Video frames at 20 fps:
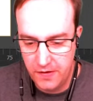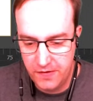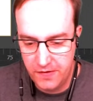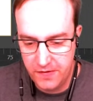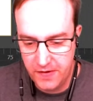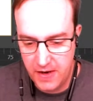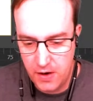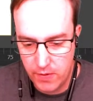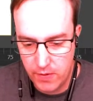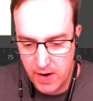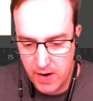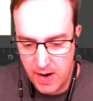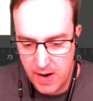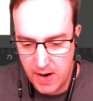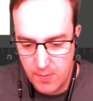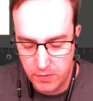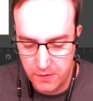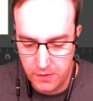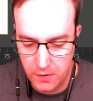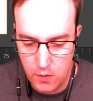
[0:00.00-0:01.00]
can see you're
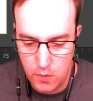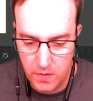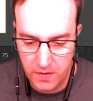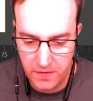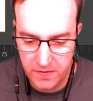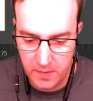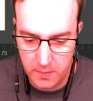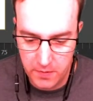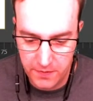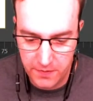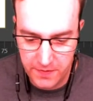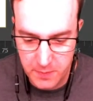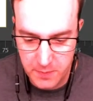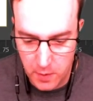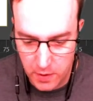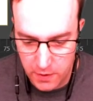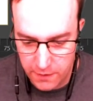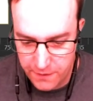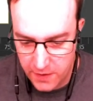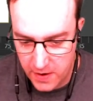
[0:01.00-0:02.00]
able to do with some of these
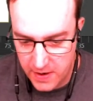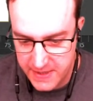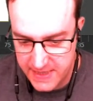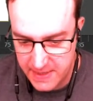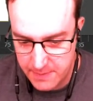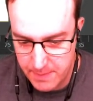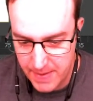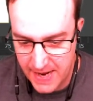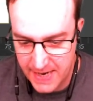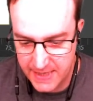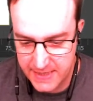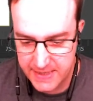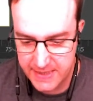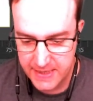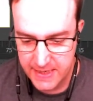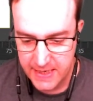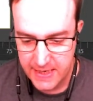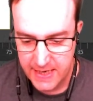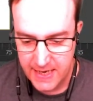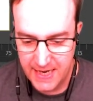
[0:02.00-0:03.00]
modifiers in
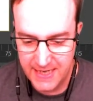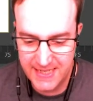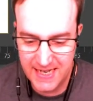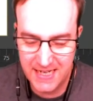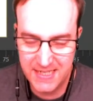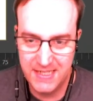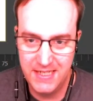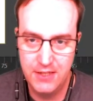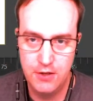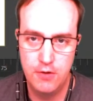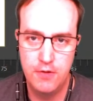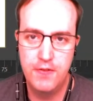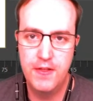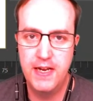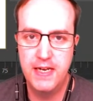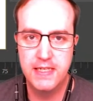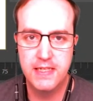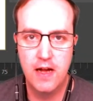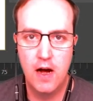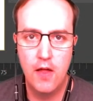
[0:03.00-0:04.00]
Max is actually do
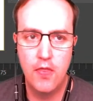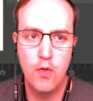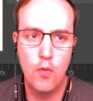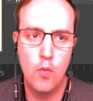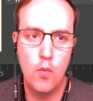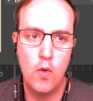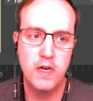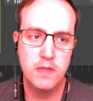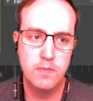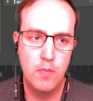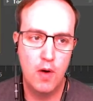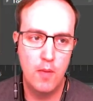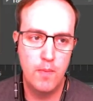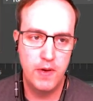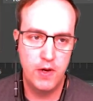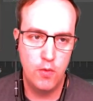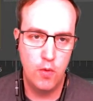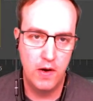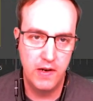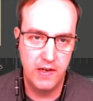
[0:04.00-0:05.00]
things that otherwise might
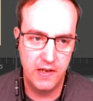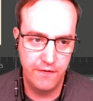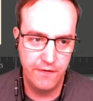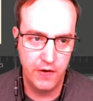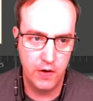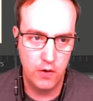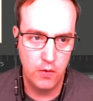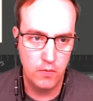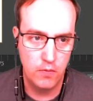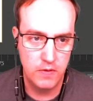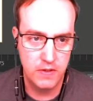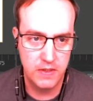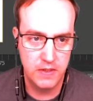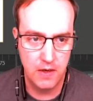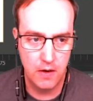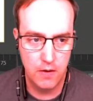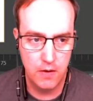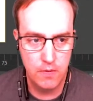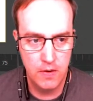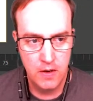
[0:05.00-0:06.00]
be quite difficult.
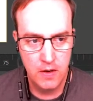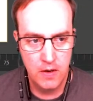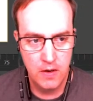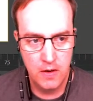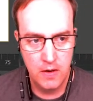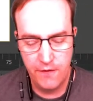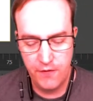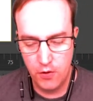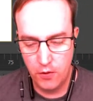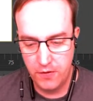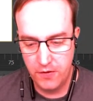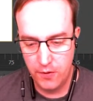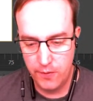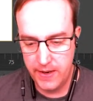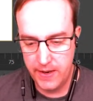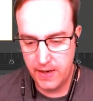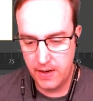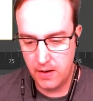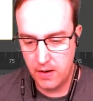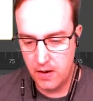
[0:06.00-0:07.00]
So if you're
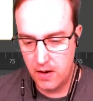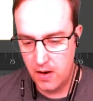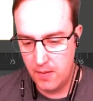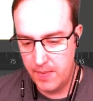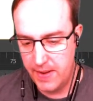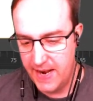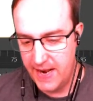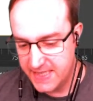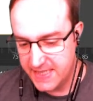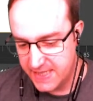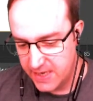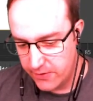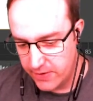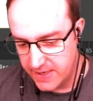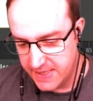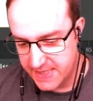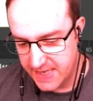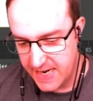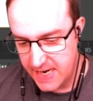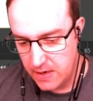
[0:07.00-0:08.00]
doing an
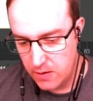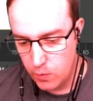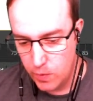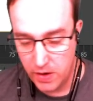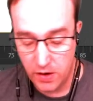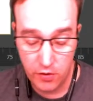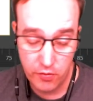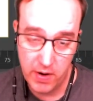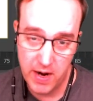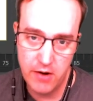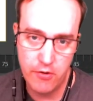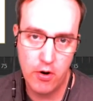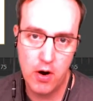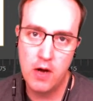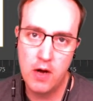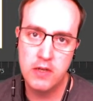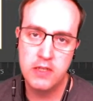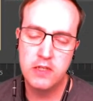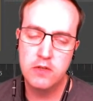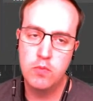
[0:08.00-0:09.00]
exterior scene, we can create
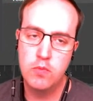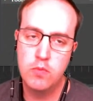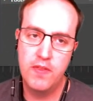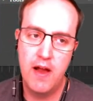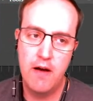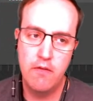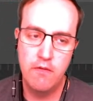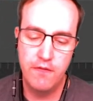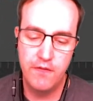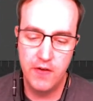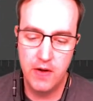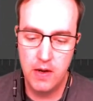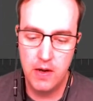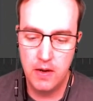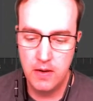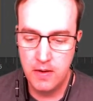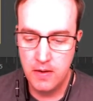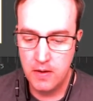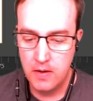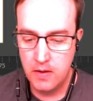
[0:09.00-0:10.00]
grass with hair and
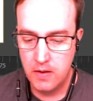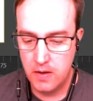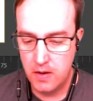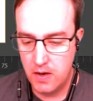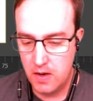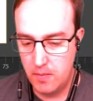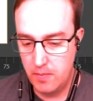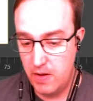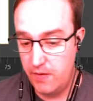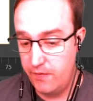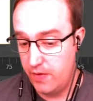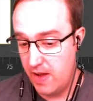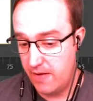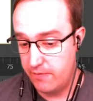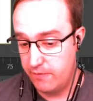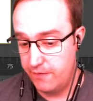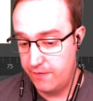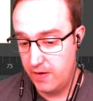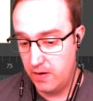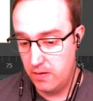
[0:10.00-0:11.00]
fur. If you're
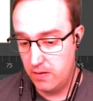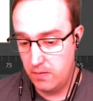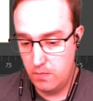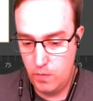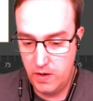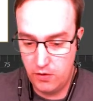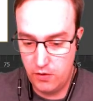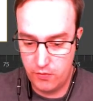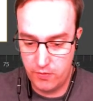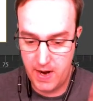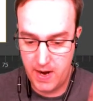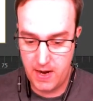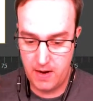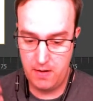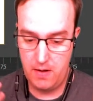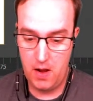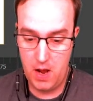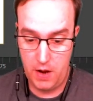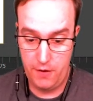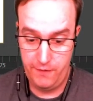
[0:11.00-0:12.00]
having fun, we can
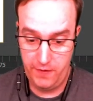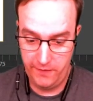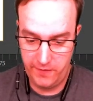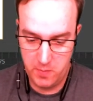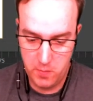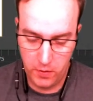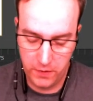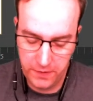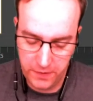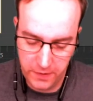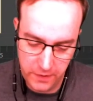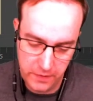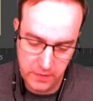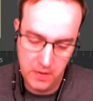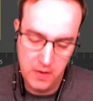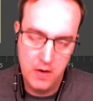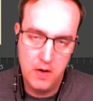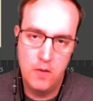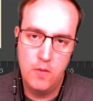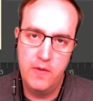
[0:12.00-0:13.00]
create fluffy monsters
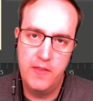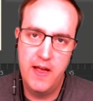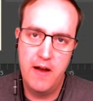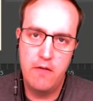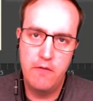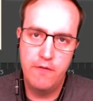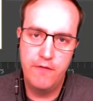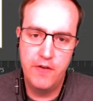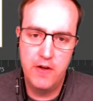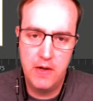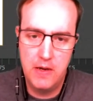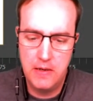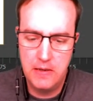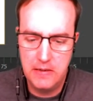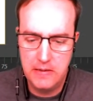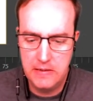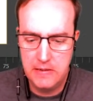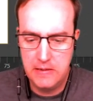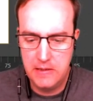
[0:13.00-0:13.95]
with hair and fur.